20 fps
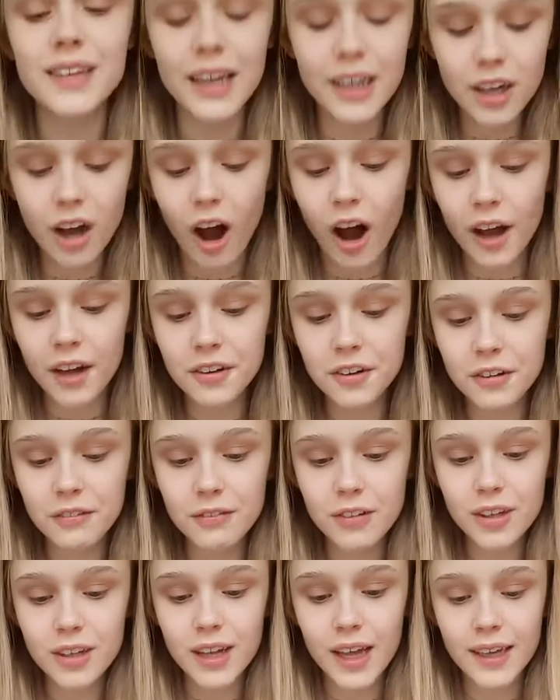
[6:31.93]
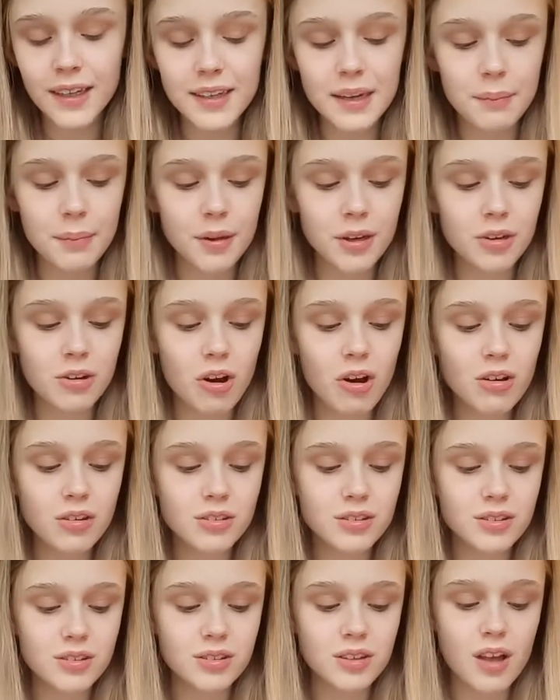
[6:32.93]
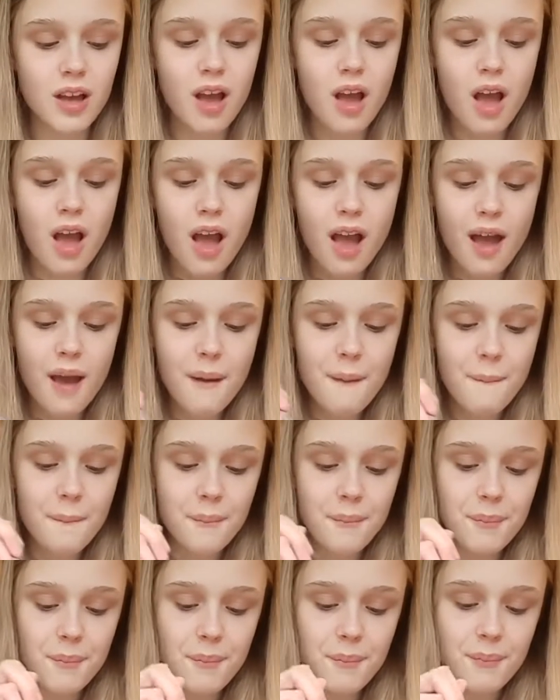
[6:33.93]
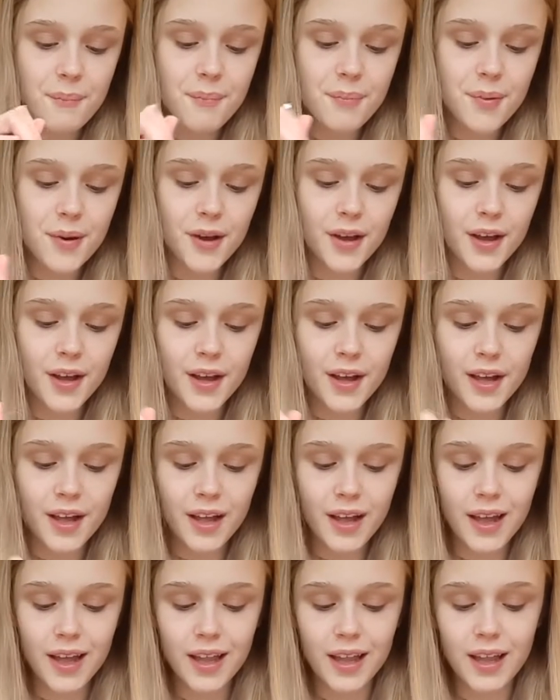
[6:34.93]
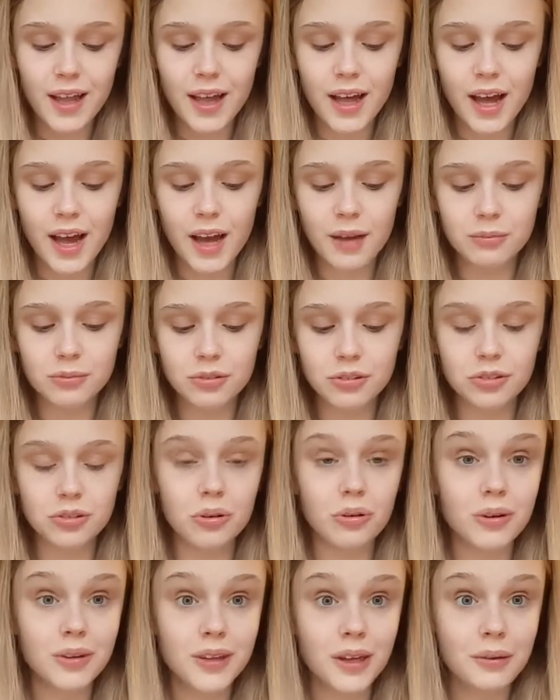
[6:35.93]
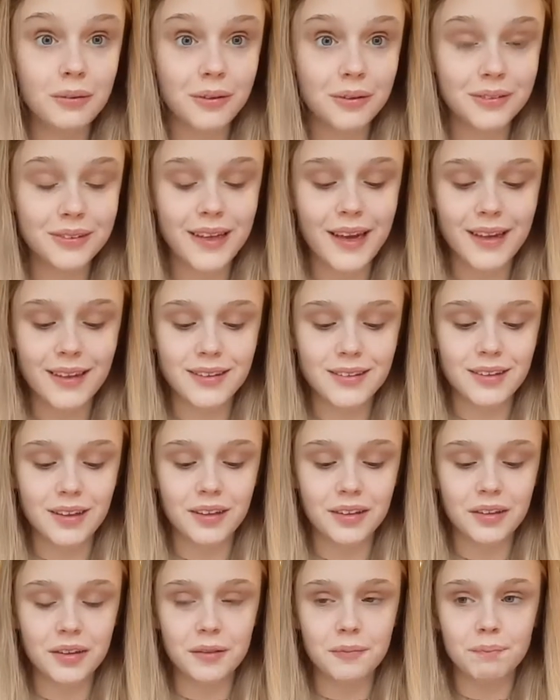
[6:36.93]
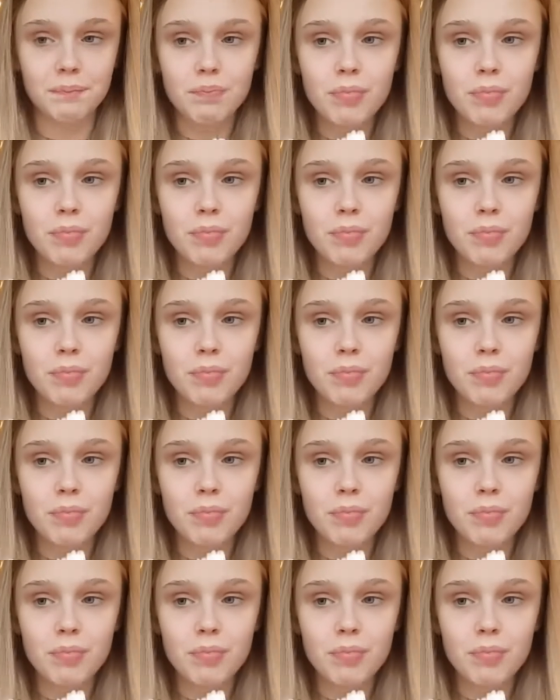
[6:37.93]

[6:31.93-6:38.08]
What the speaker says: kind of look like Dippin' Dots, but I'm sure they won't taste like them.